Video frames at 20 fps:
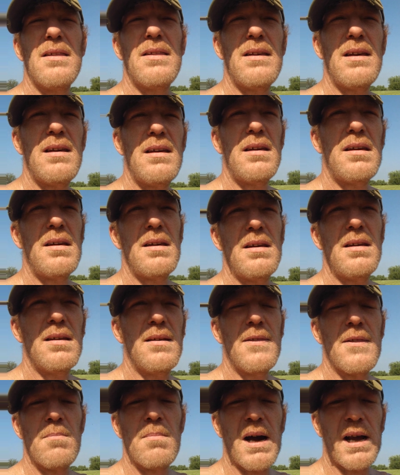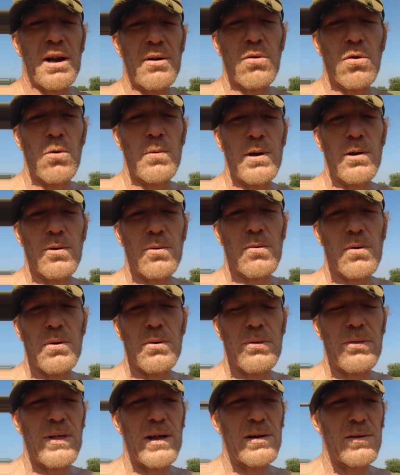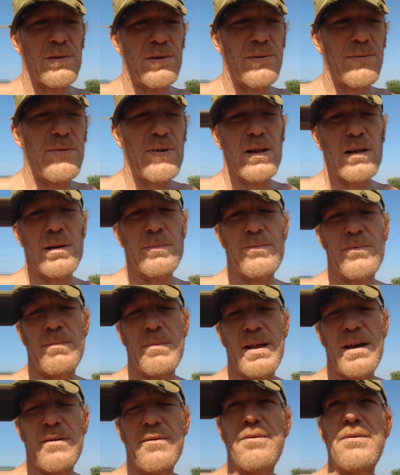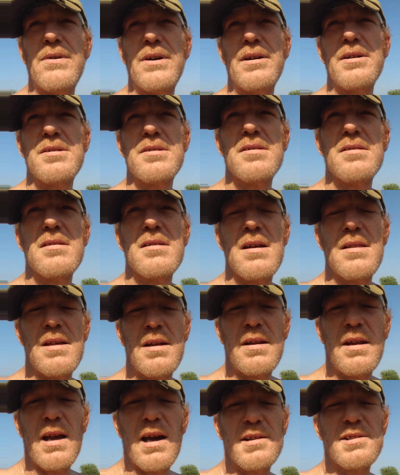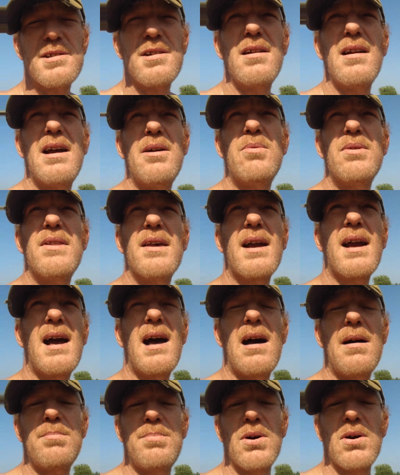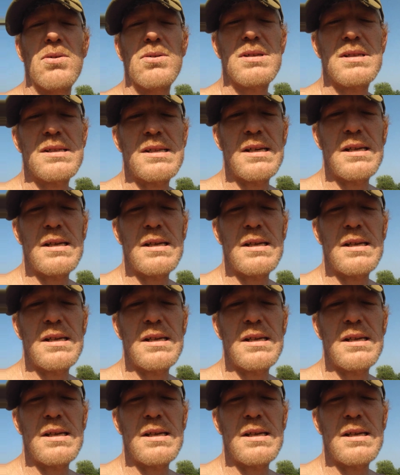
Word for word: the the microbial growth that'll develop from that fish. And then yesterday with the compost